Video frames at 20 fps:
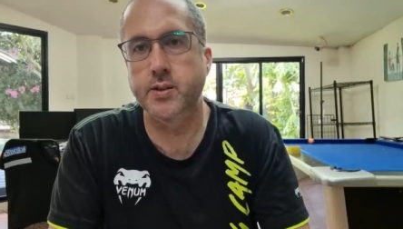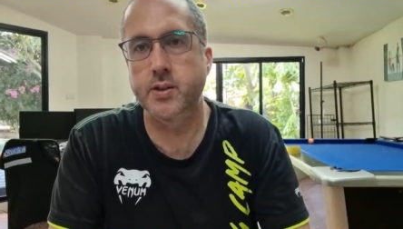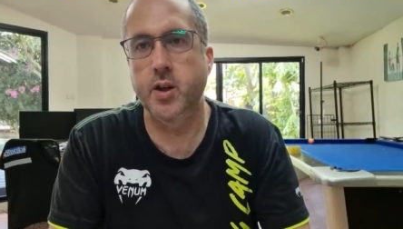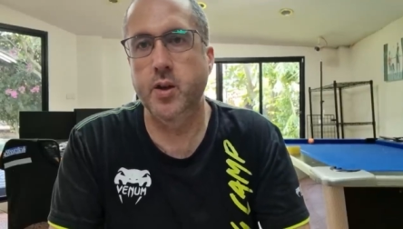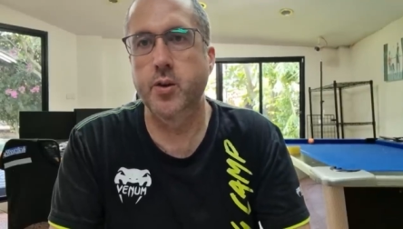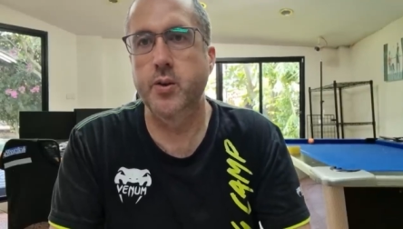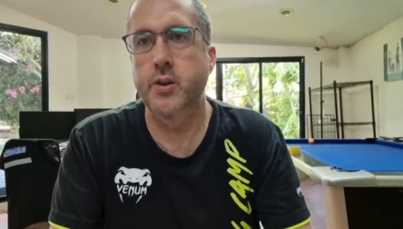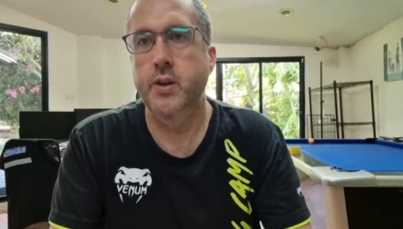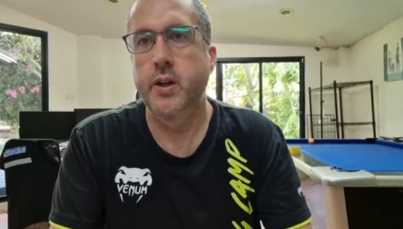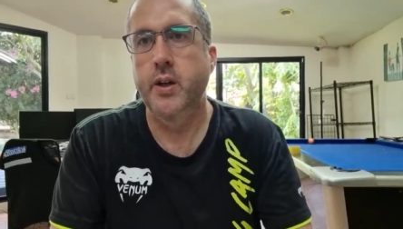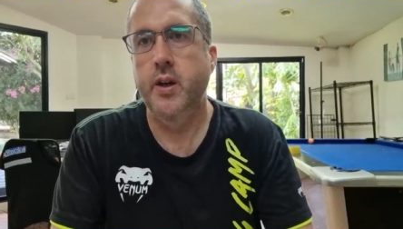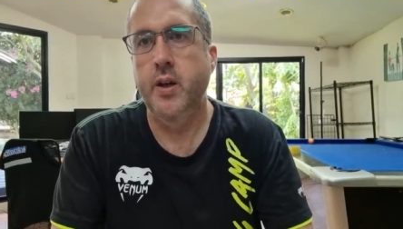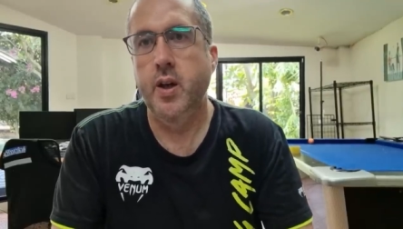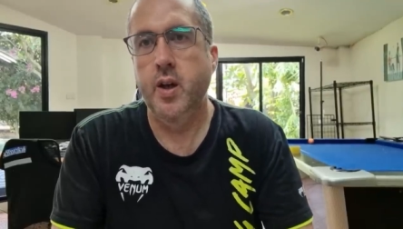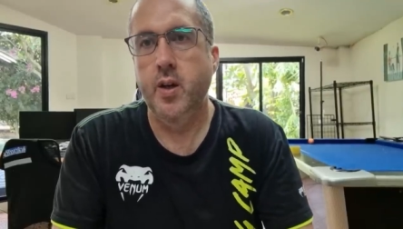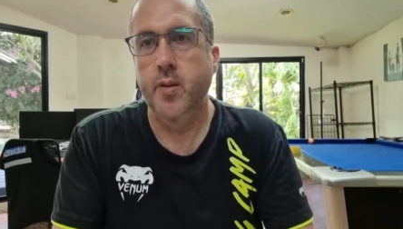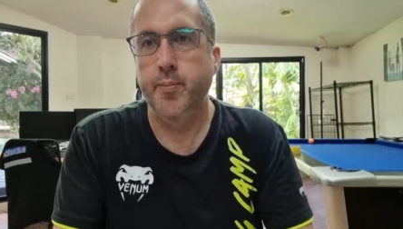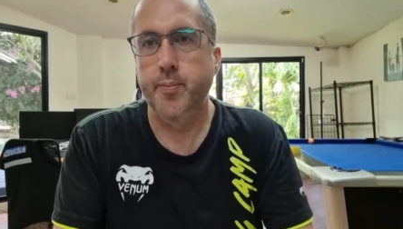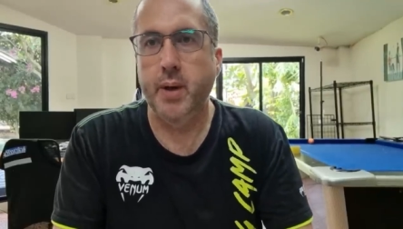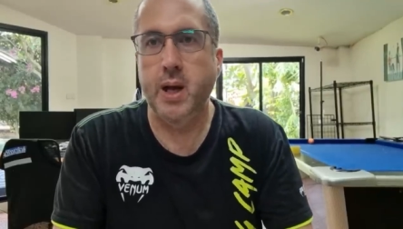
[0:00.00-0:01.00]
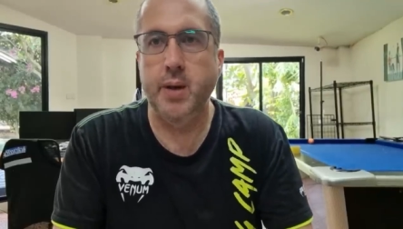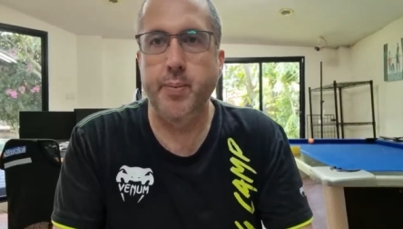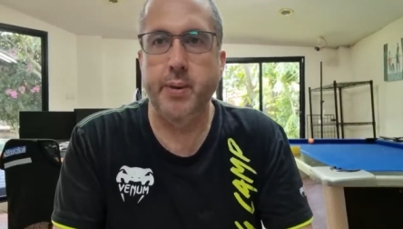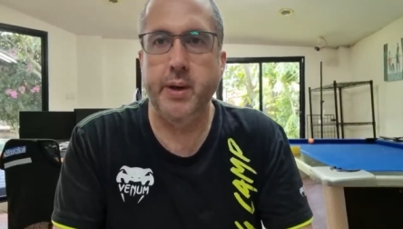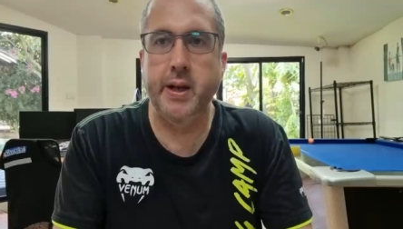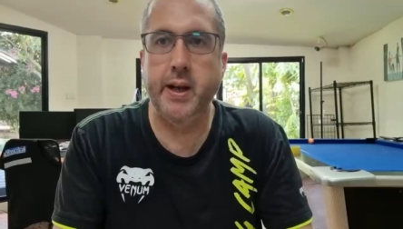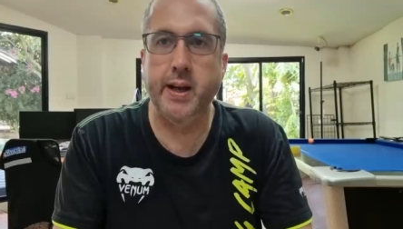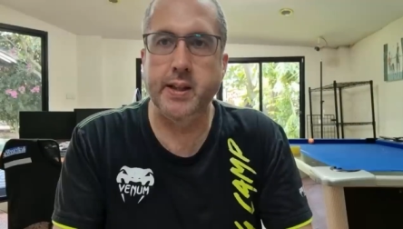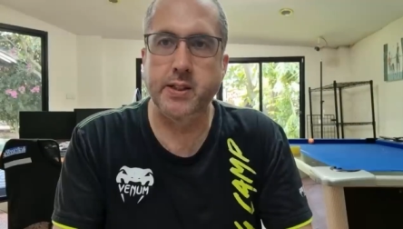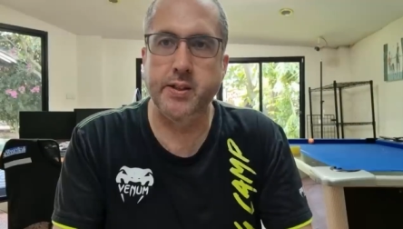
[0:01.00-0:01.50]
So
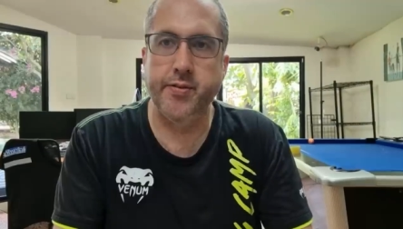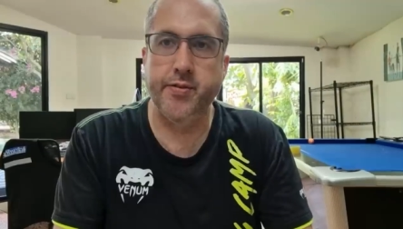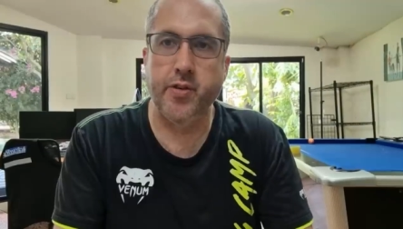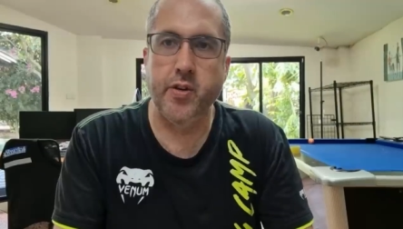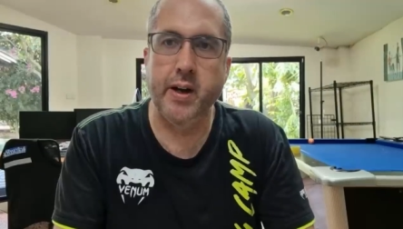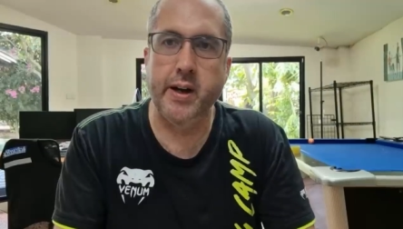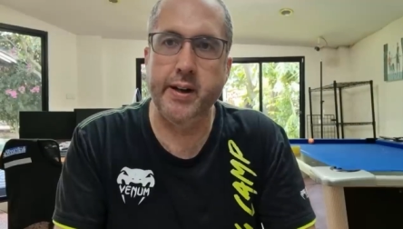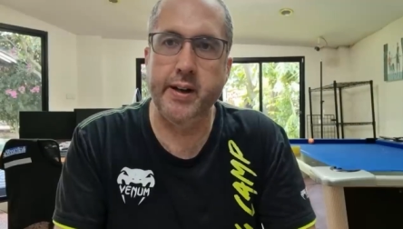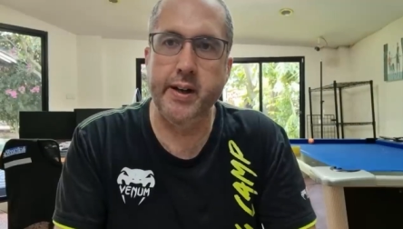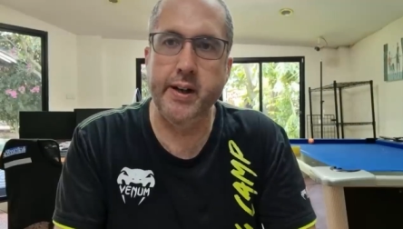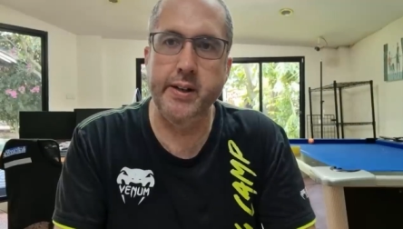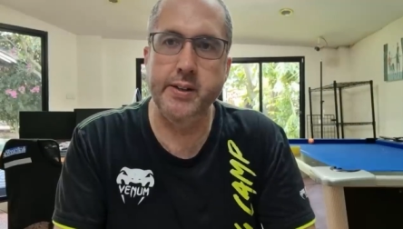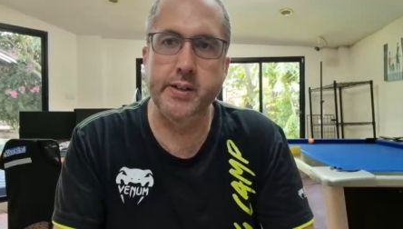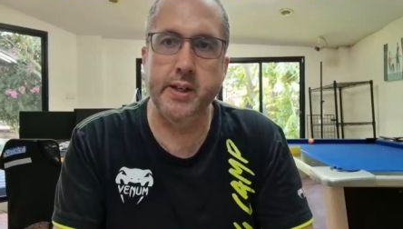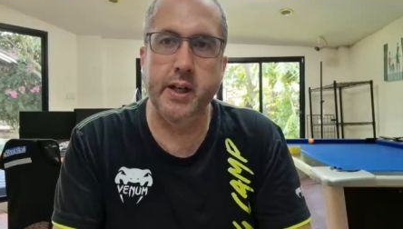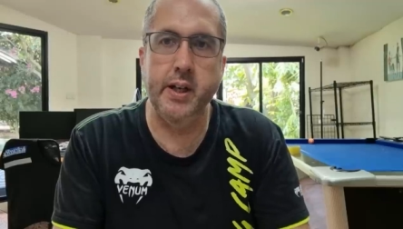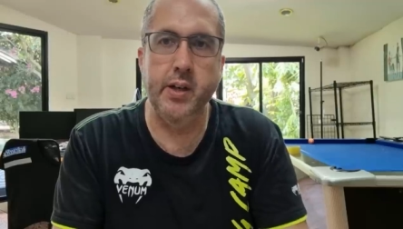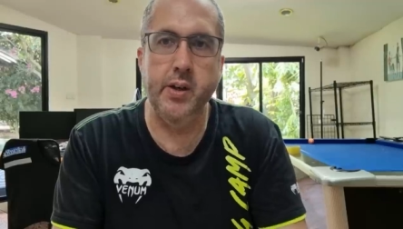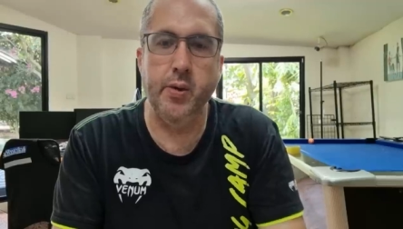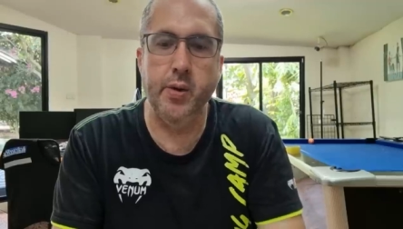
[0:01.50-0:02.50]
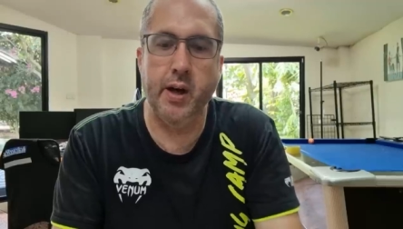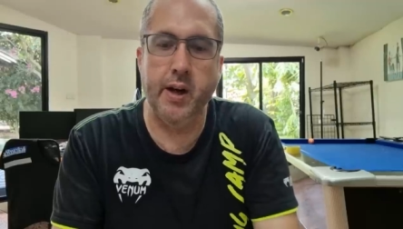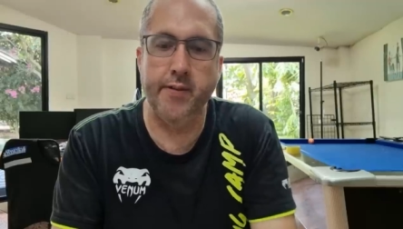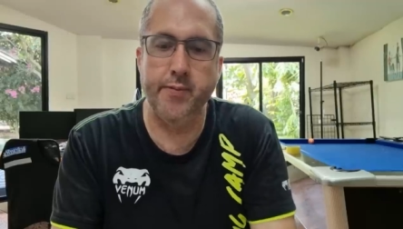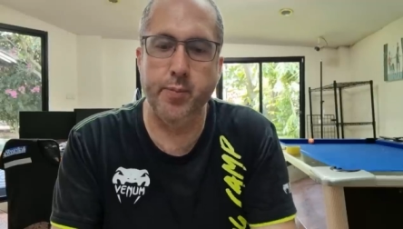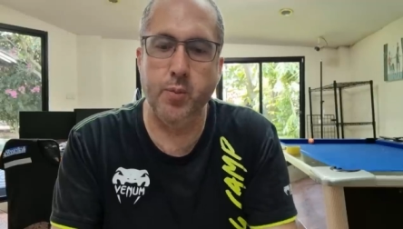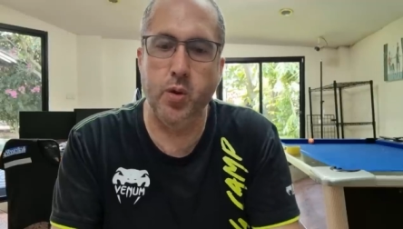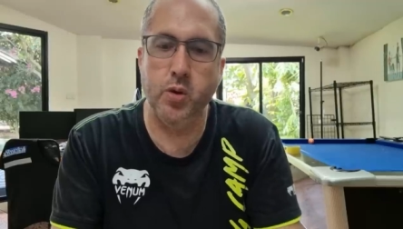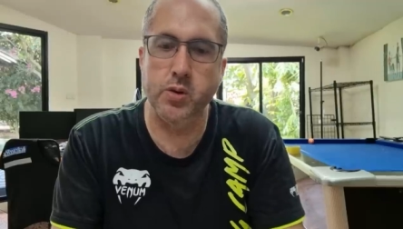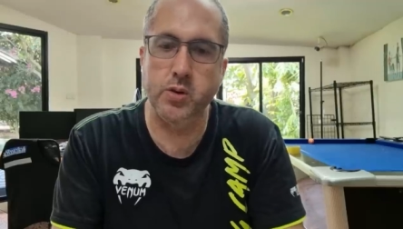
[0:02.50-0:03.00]
maybe as a Farang DJ, you have
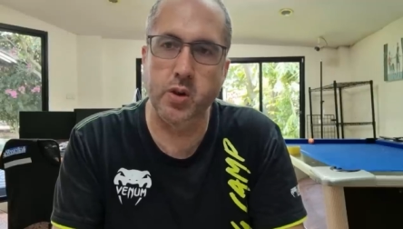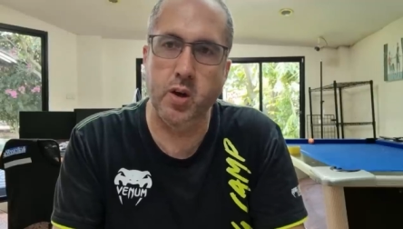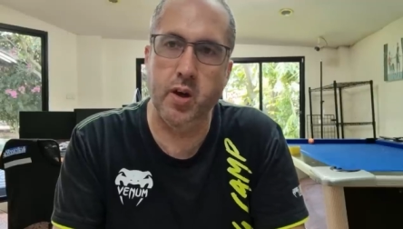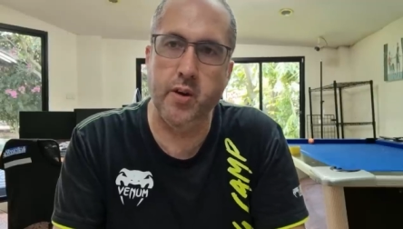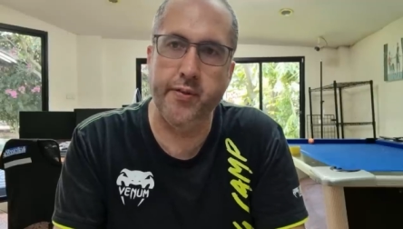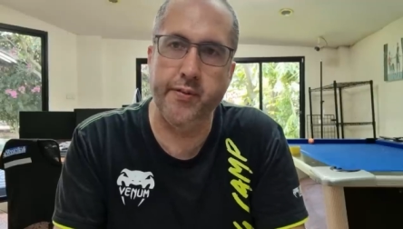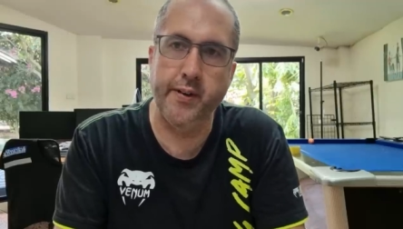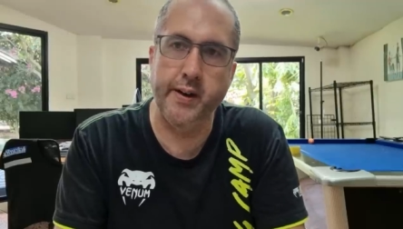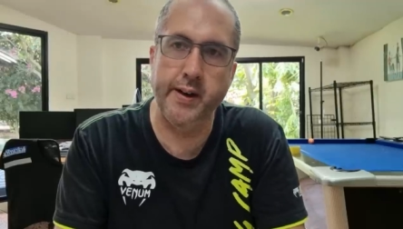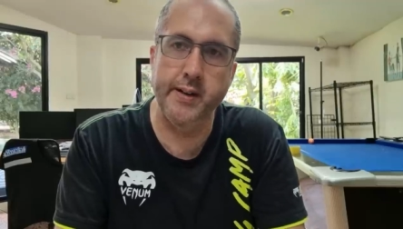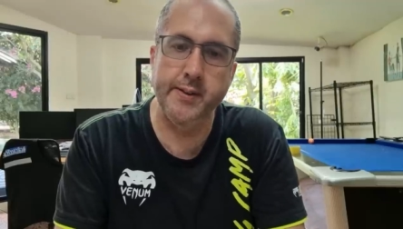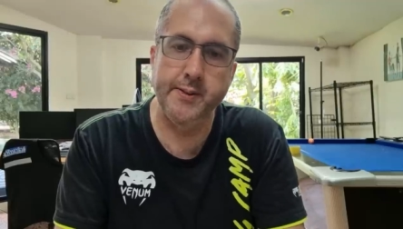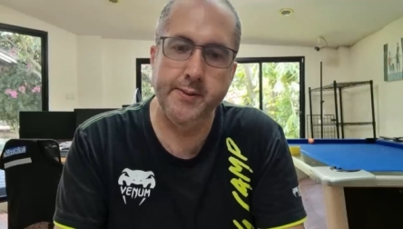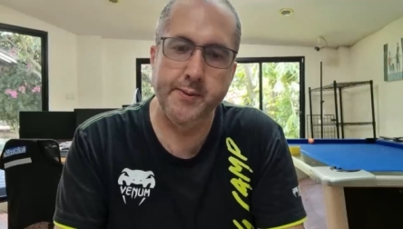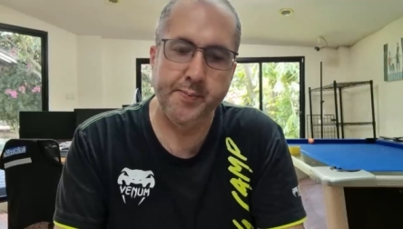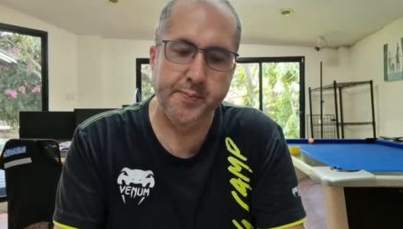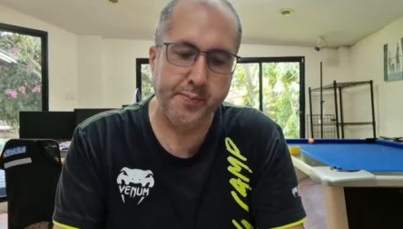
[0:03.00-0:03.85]
more to offer.